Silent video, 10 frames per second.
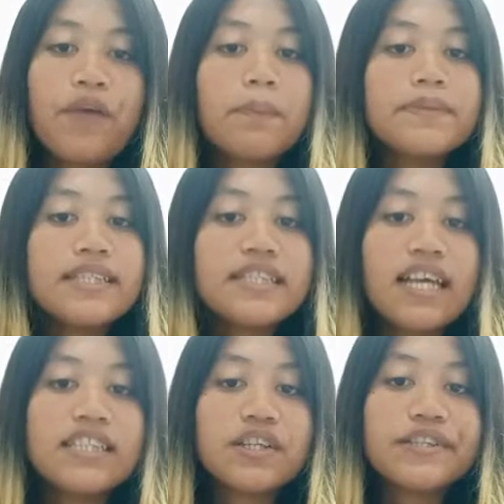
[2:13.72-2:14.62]

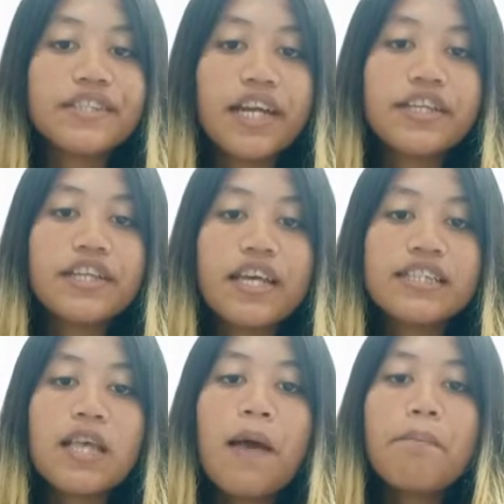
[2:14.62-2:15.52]
absences or
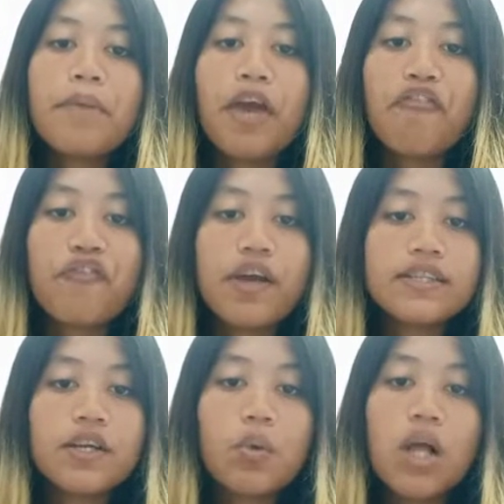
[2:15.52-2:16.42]
tardiness may
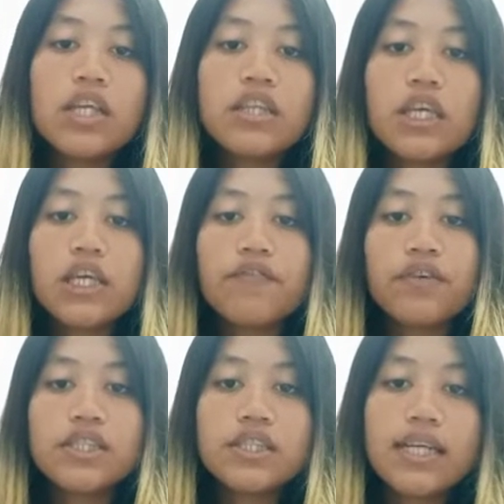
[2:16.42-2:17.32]
affect the quality of
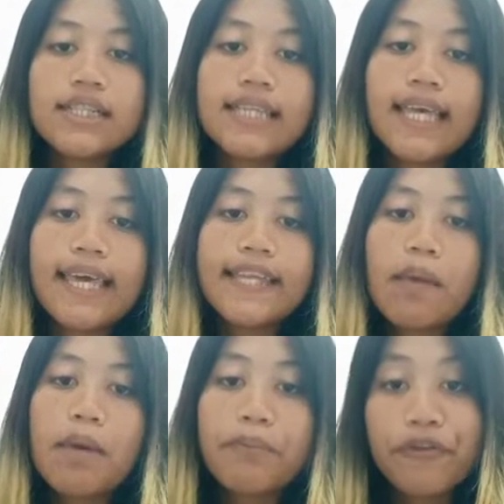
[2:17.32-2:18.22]
a student's
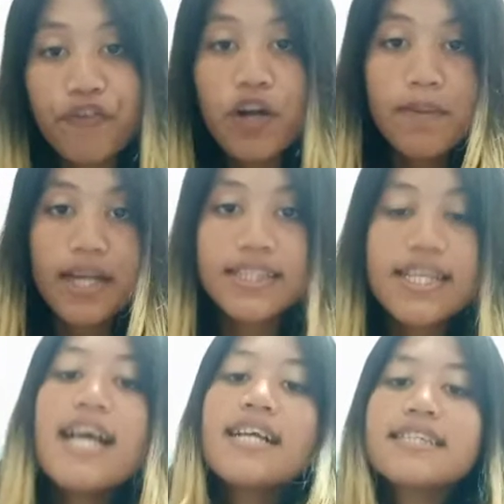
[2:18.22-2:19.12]
academic performance.
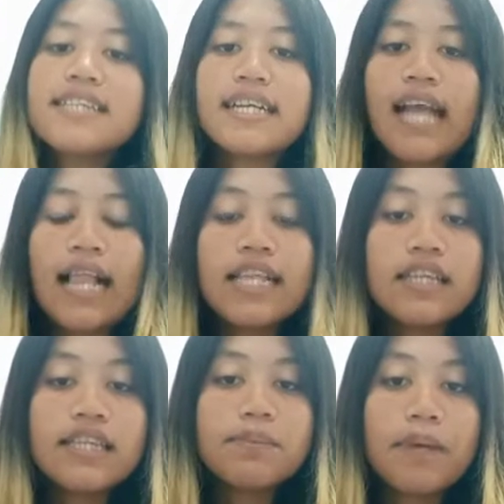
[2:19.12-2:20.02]
The
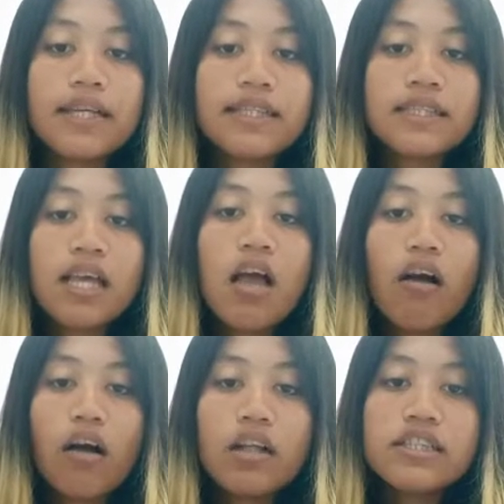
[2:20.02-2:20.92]
college expects
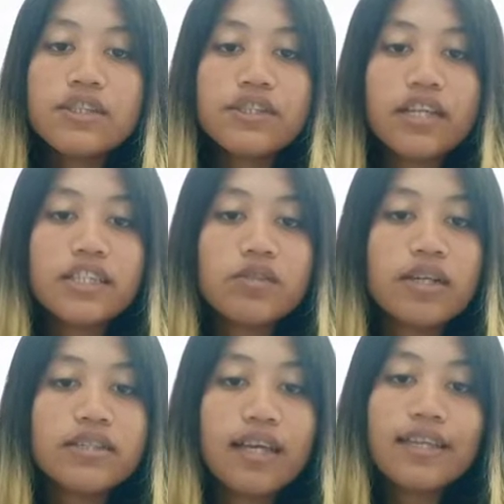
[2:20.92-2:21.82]
all students to
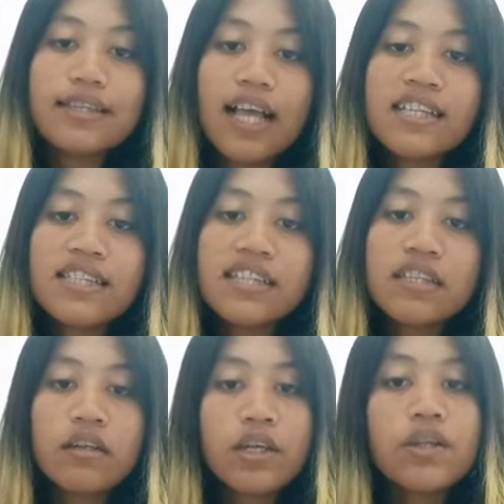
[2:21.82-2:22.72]
attend classes
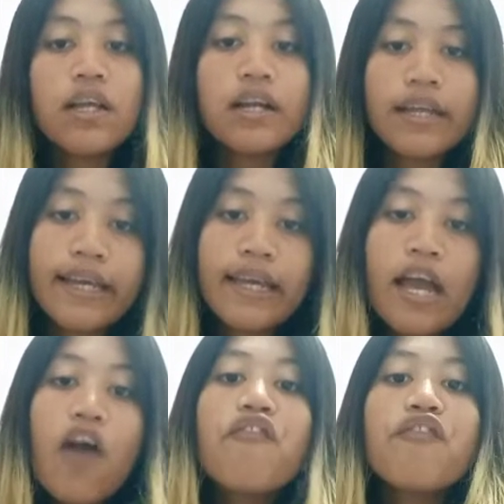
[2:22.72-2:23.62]
regularly.
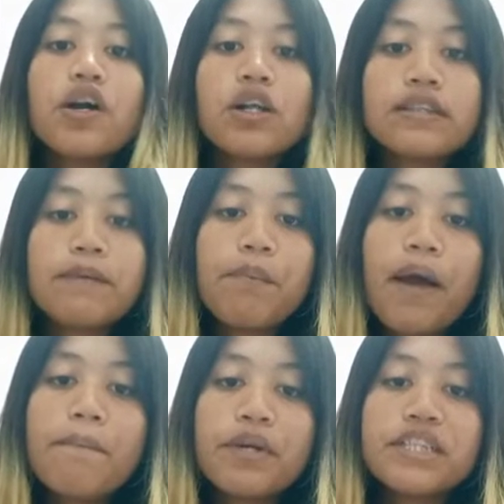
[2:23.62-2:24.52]
Faculty
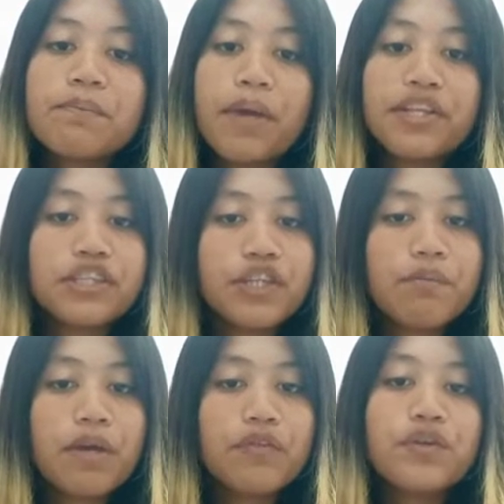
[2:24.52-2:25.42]
members may
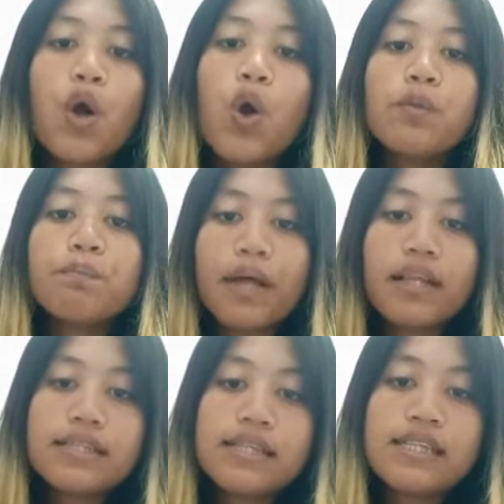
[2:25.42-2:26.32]
determine their own
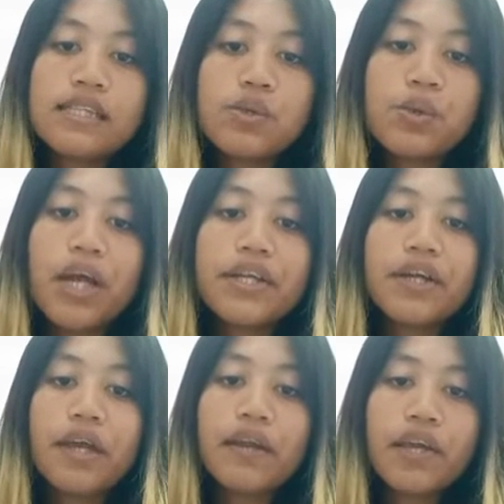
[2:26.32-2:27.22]
policies
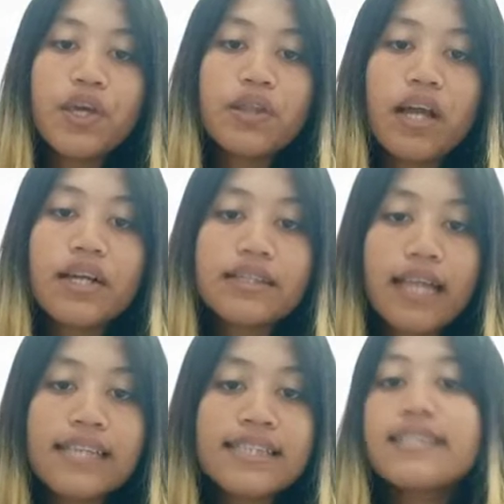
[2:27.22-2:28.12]
regarding irregular
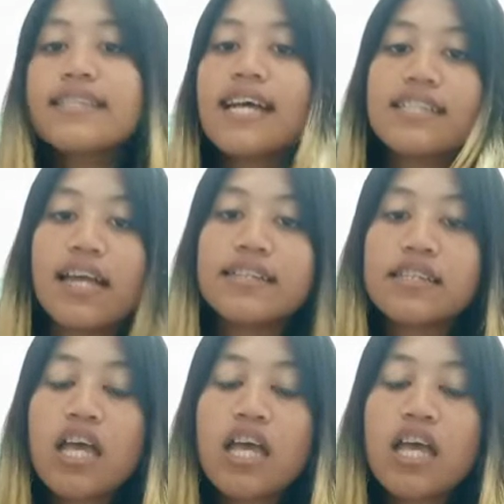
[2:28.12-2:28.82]
class attendance.